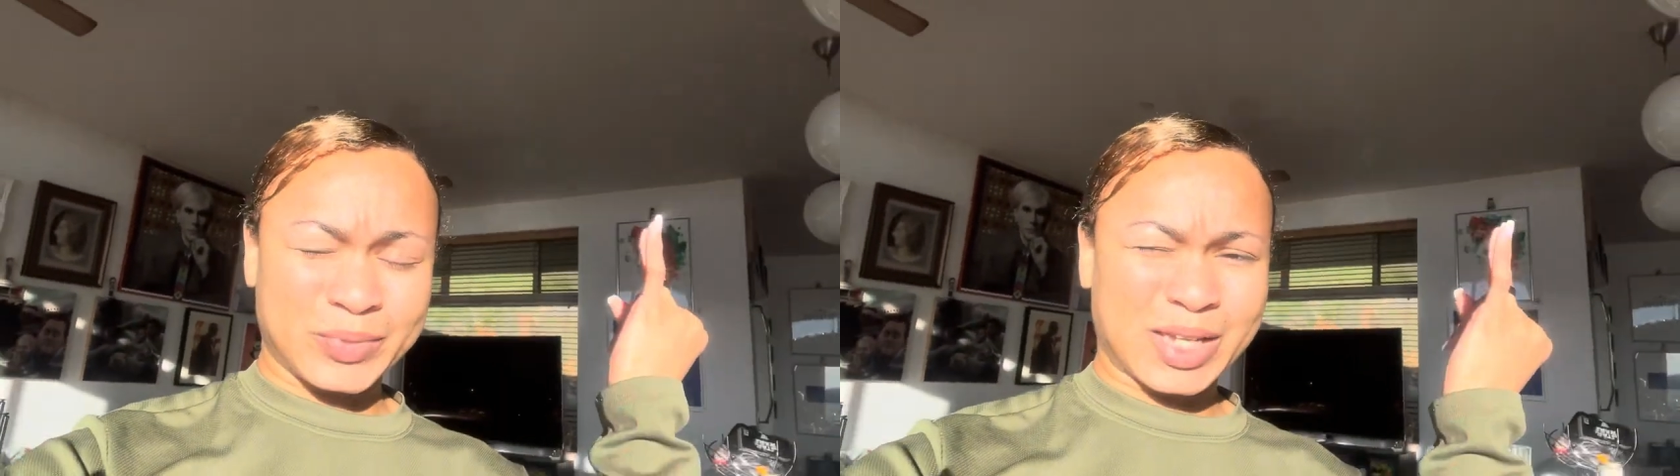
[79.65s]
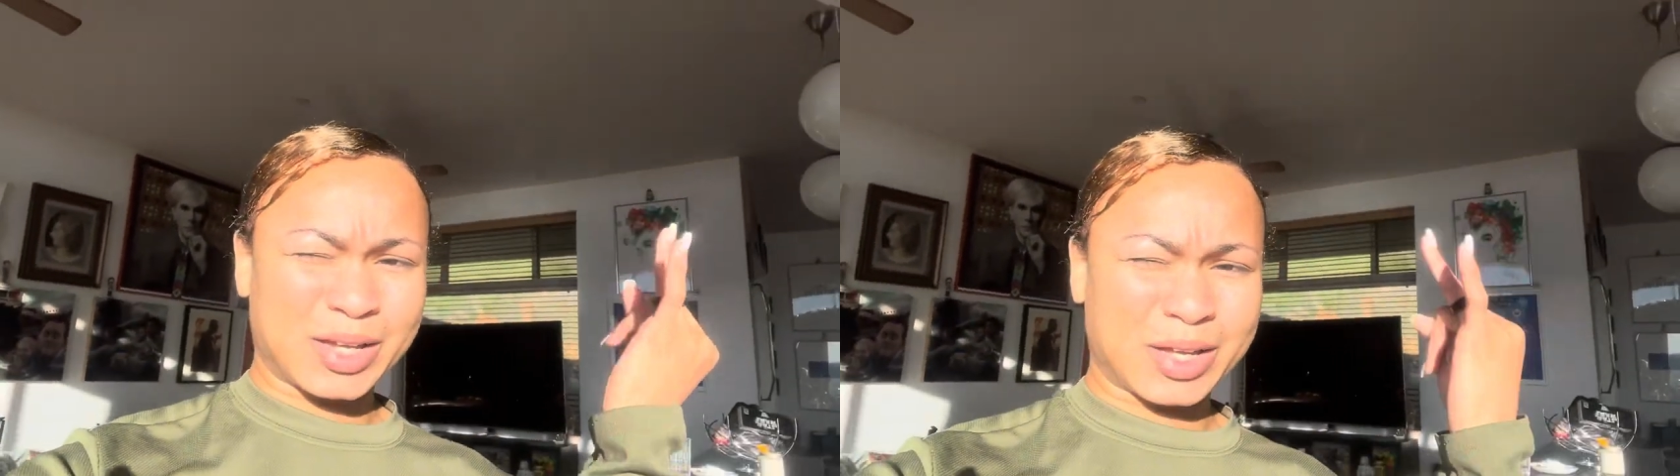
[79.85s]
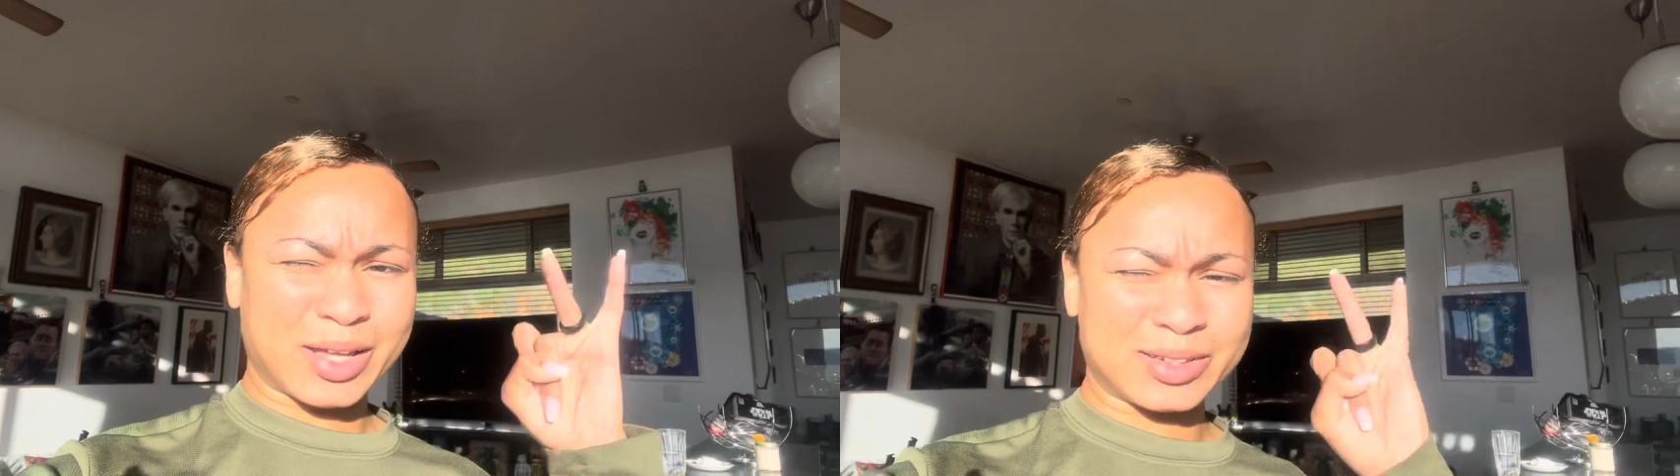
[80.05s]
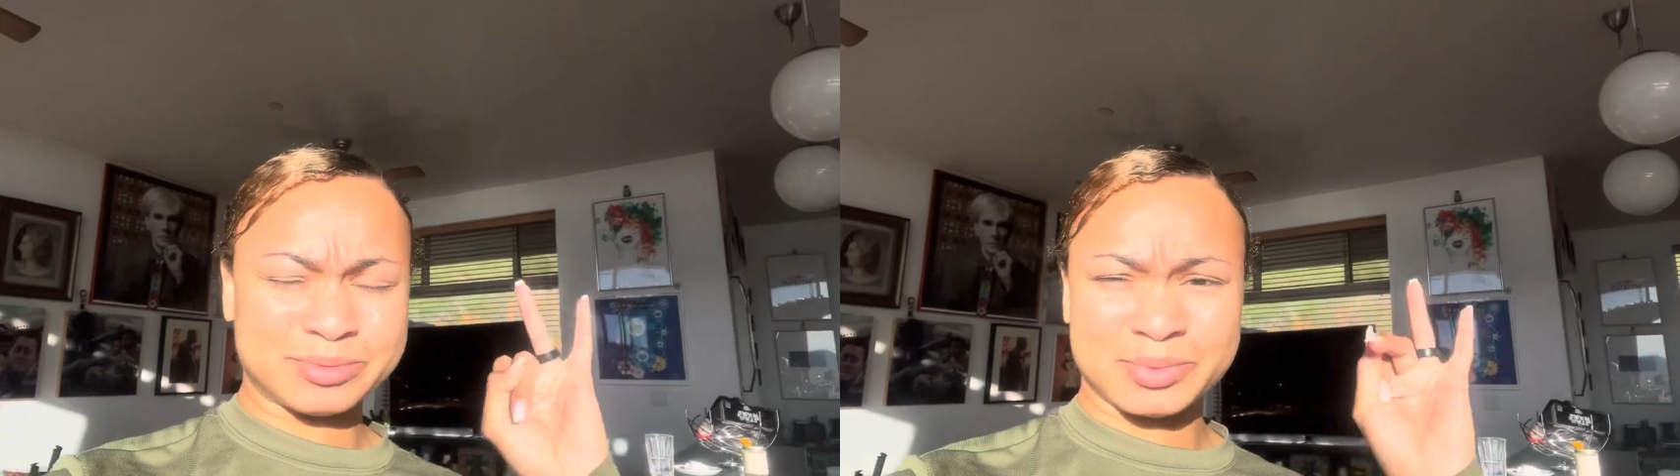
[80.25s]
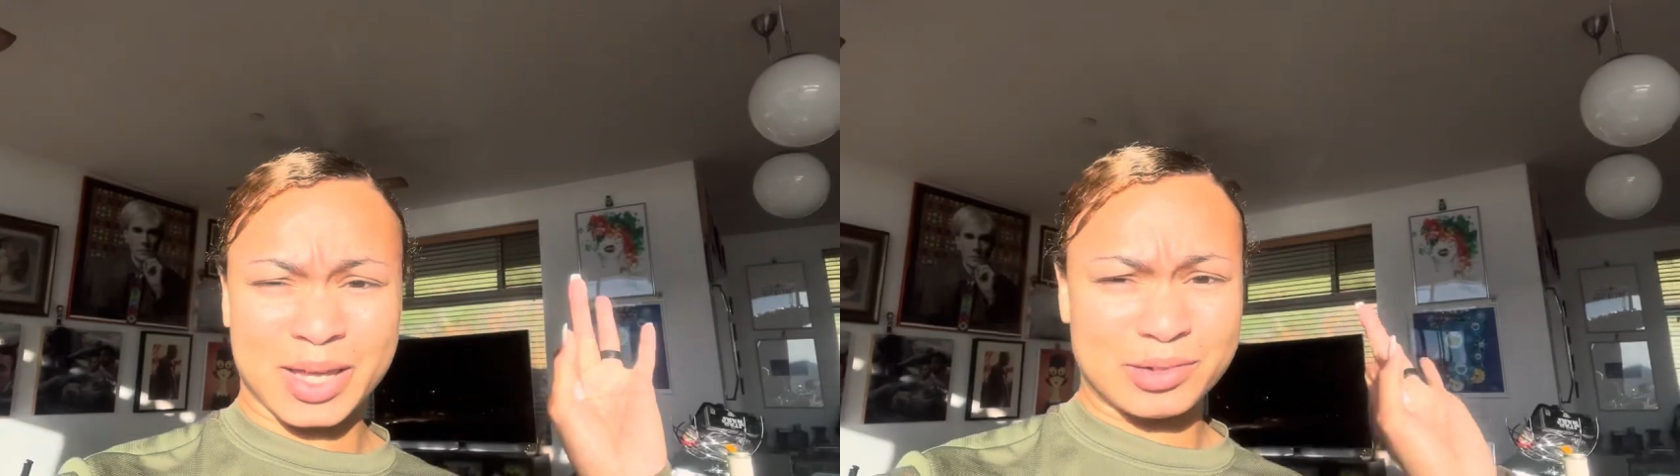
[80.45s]
uh,
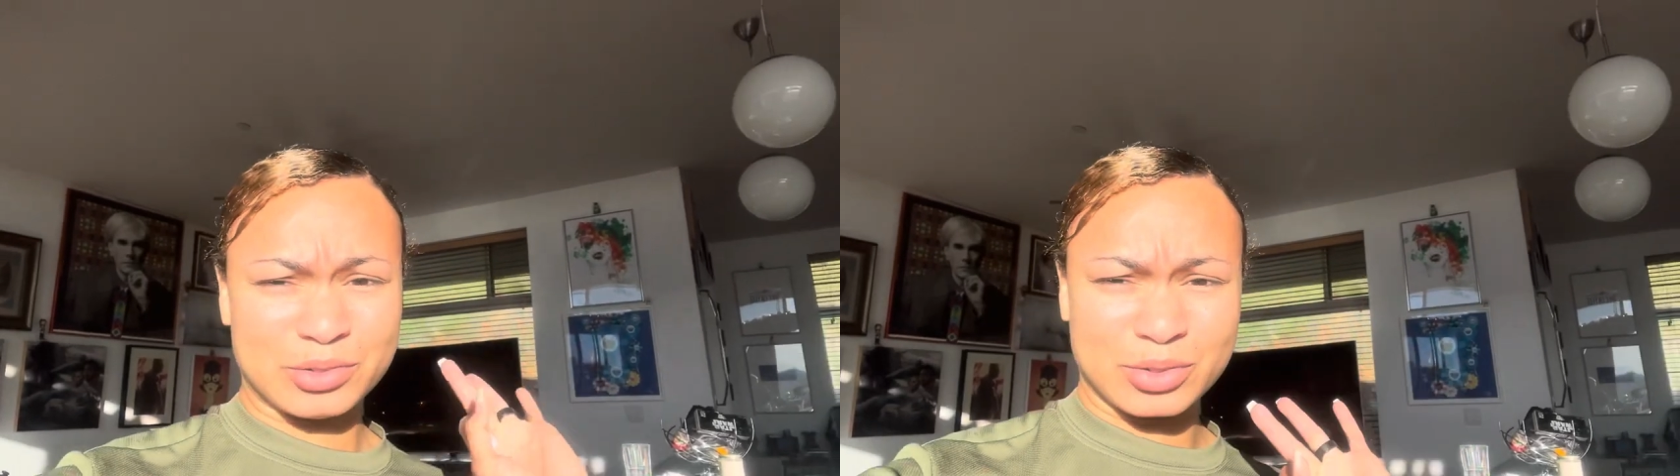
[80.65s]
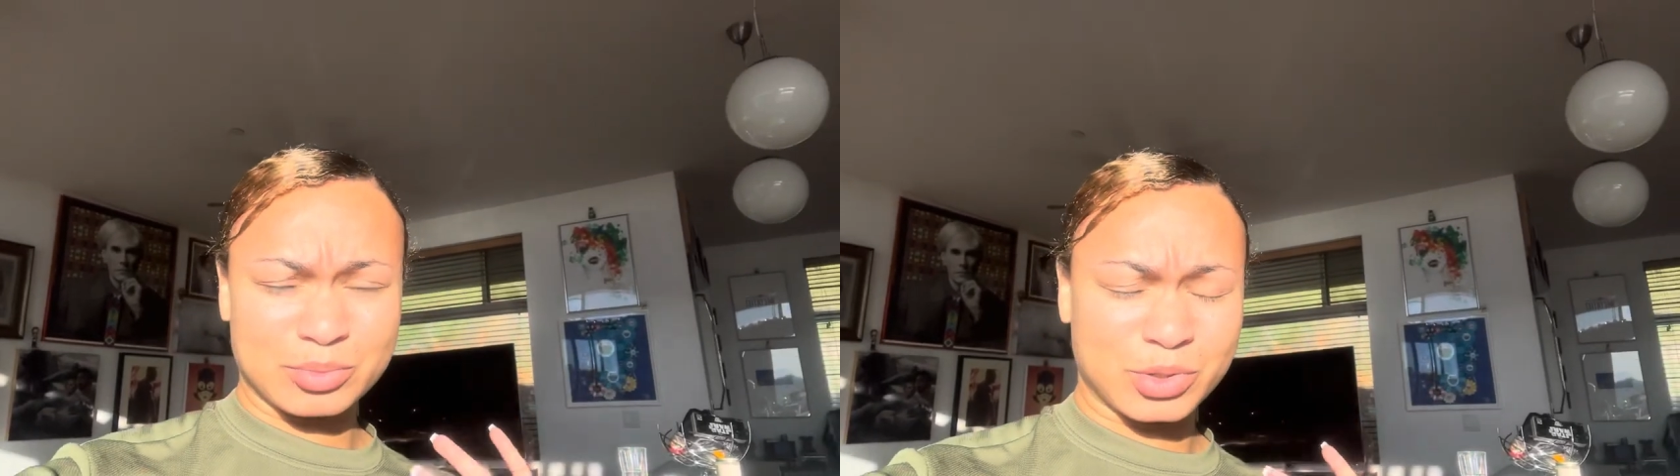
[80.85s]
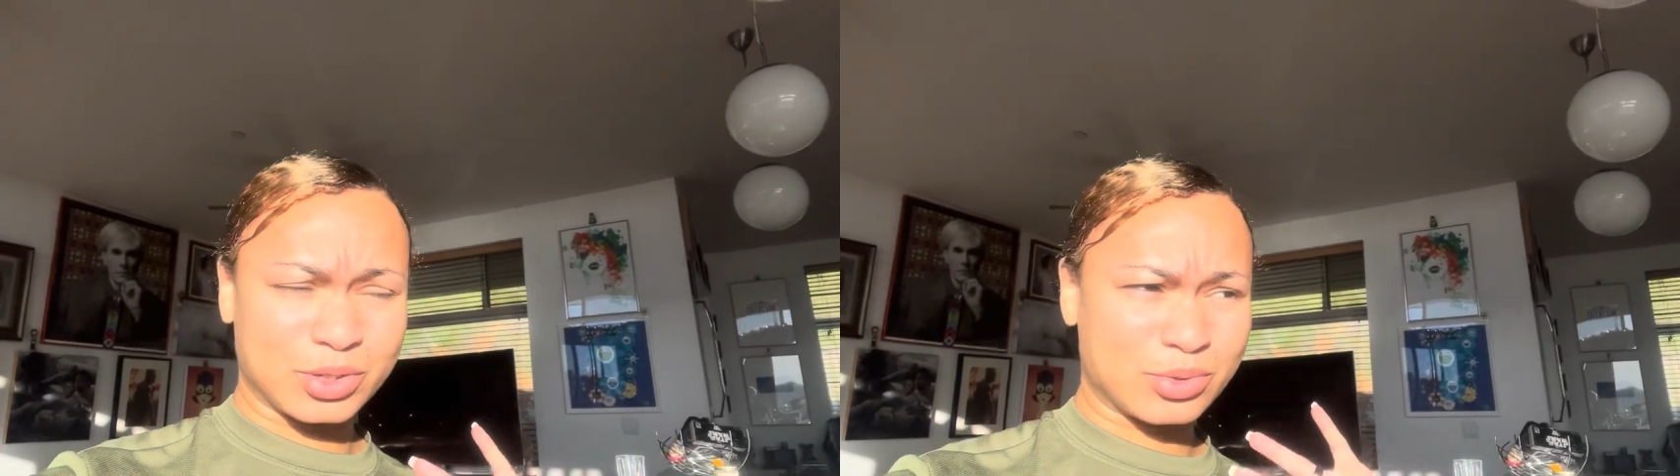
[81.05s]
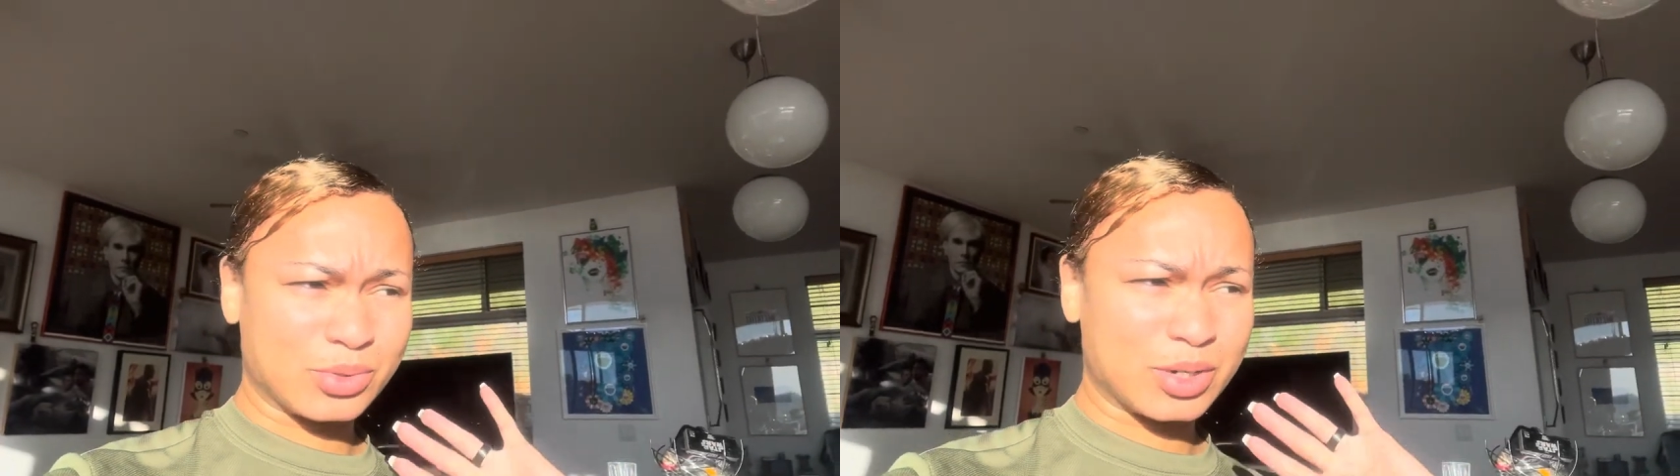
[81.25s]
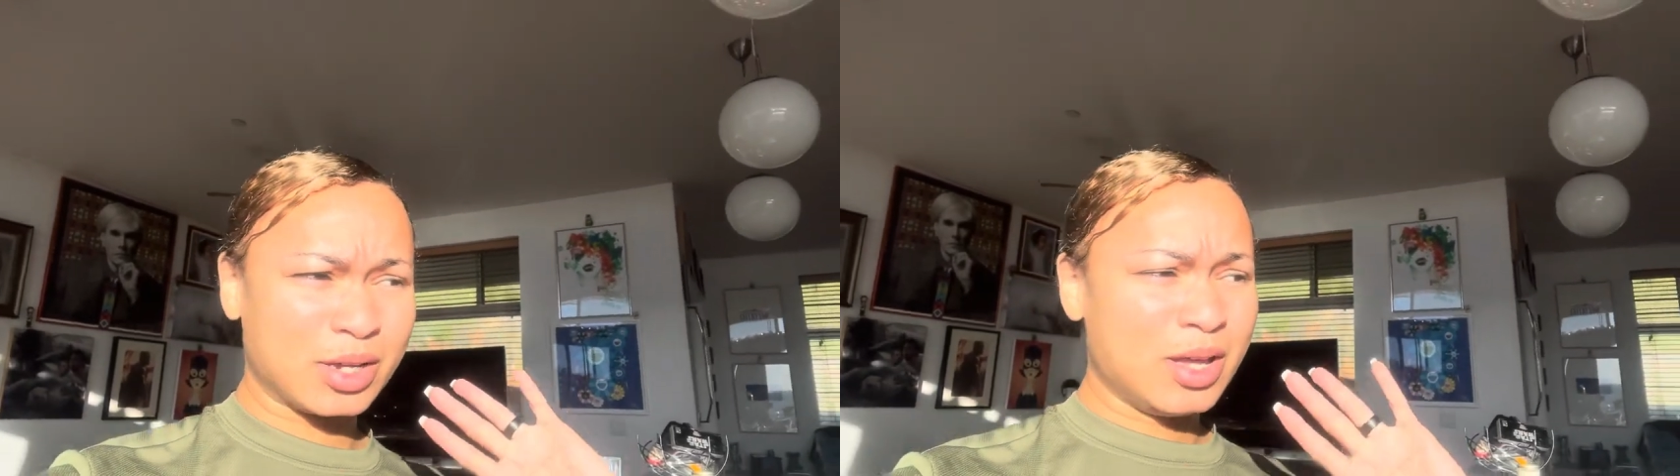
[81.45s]
how to join the Marine Corps.